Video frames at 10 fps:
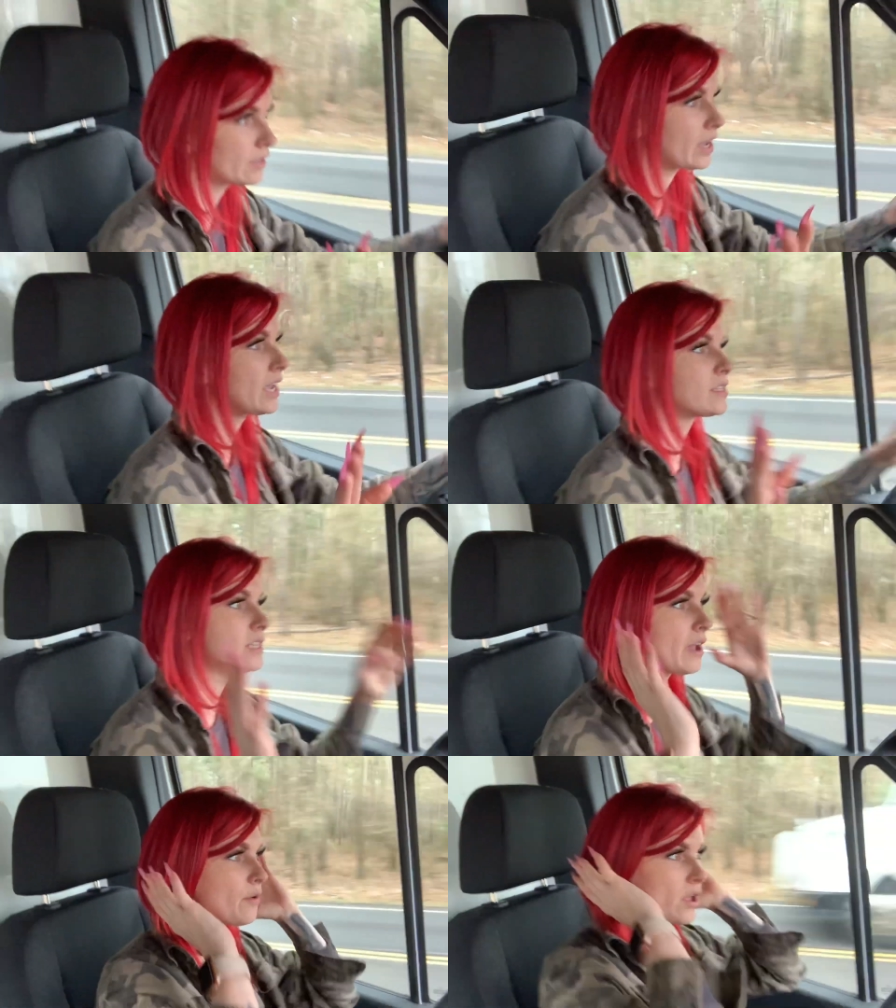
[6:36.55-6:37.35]
Okay,
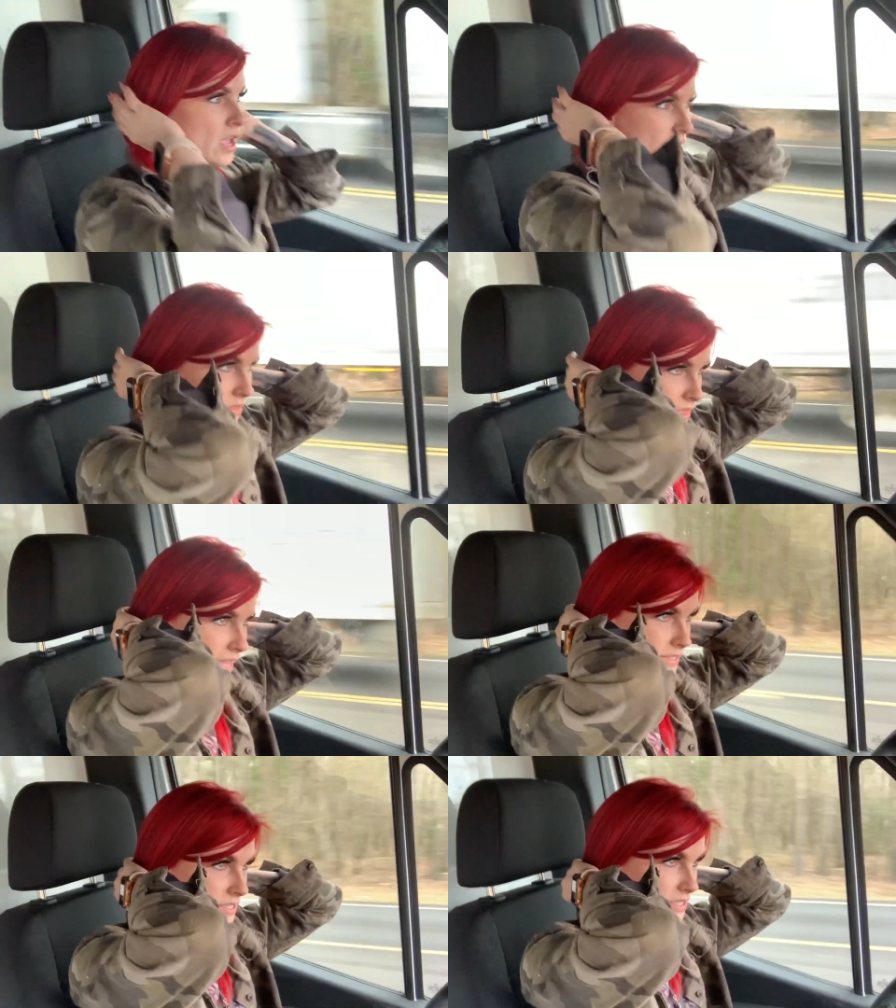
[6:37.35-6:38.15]
so
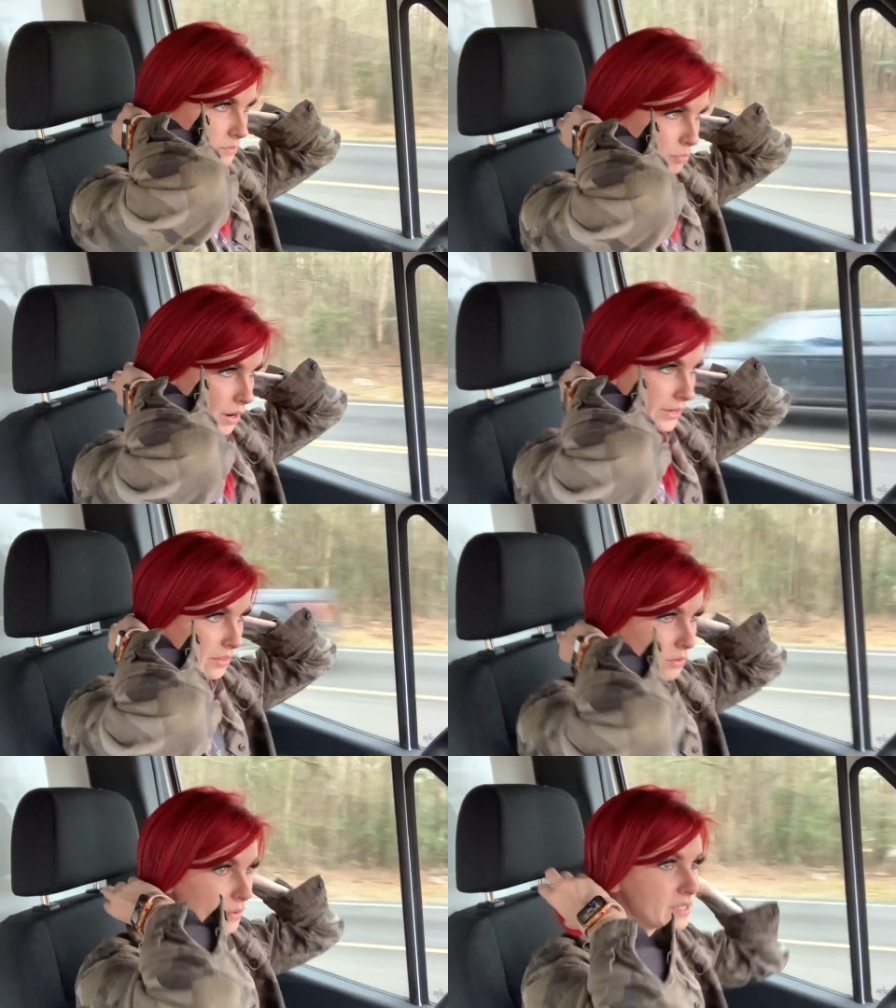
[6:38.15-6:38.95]
that's part of
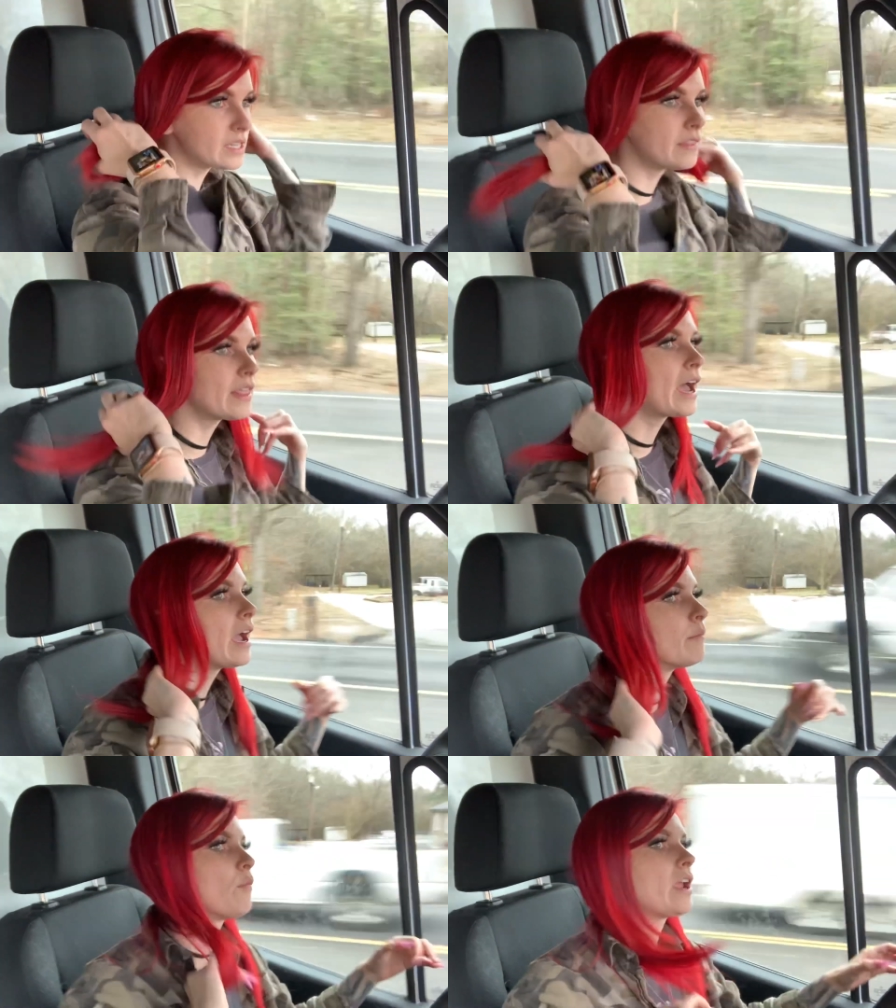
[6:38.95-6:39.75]
the reason that
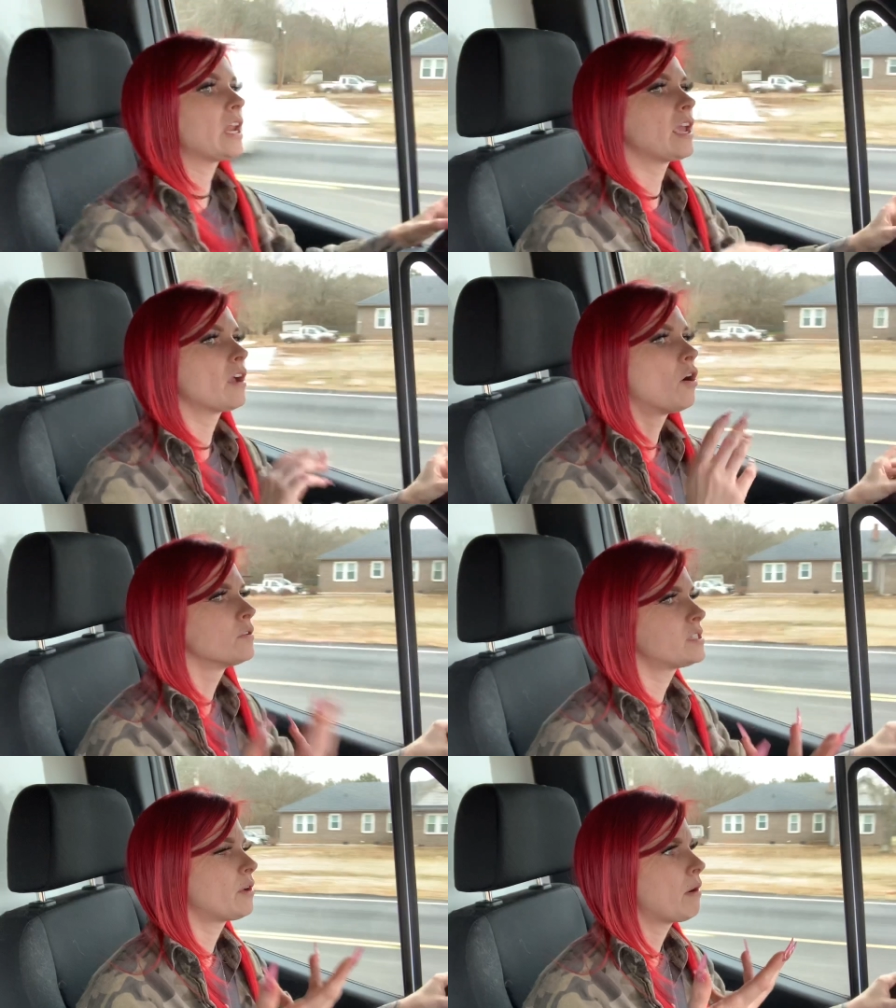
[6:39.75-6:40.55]
I'm waiting.
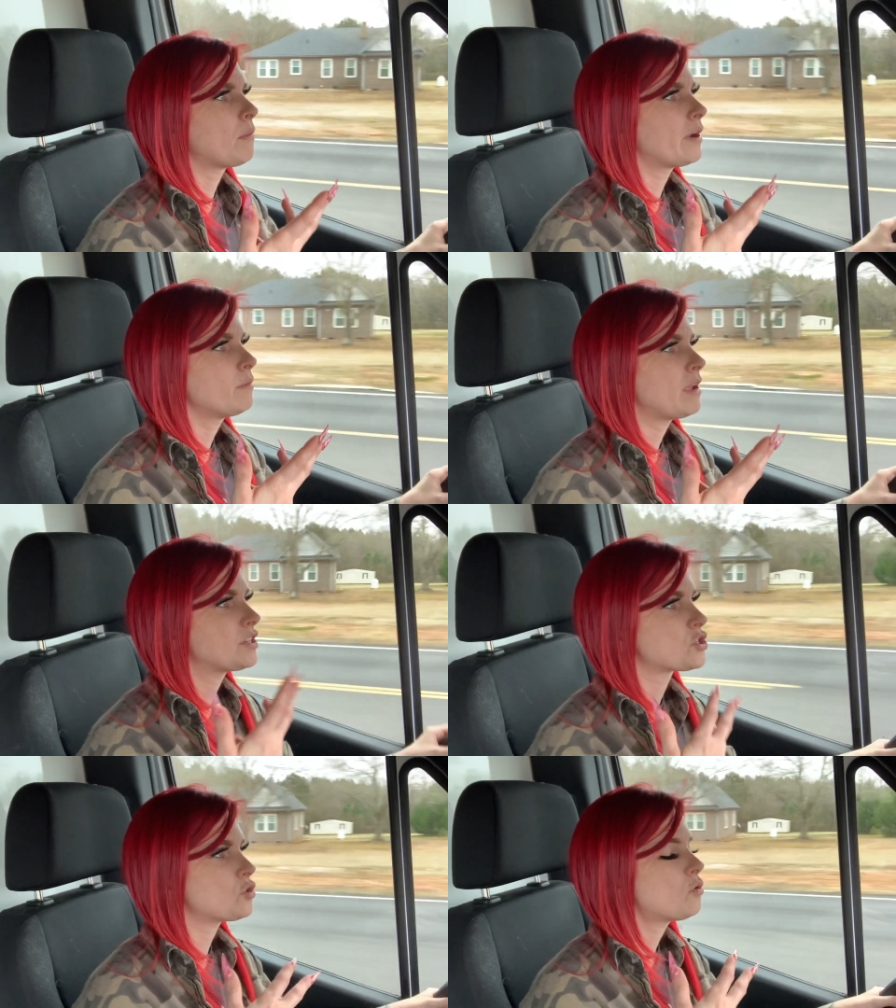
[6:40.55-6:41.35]
Also, I want to make
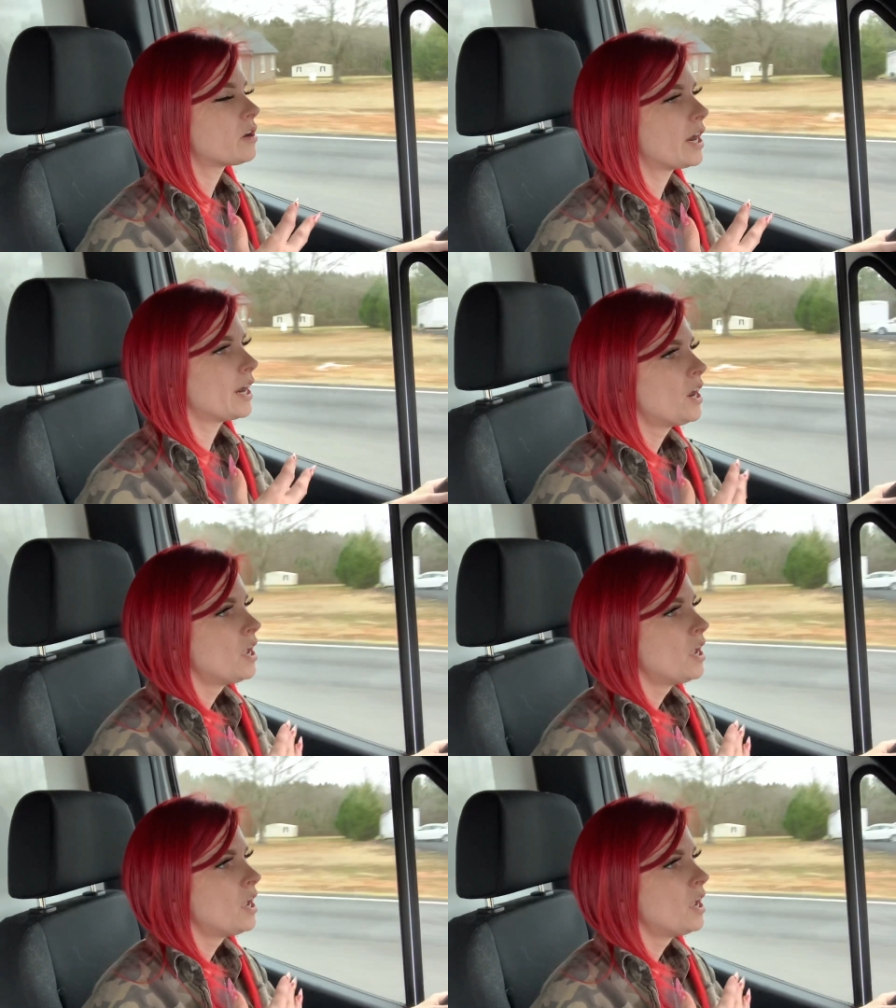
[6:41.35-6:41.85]
sure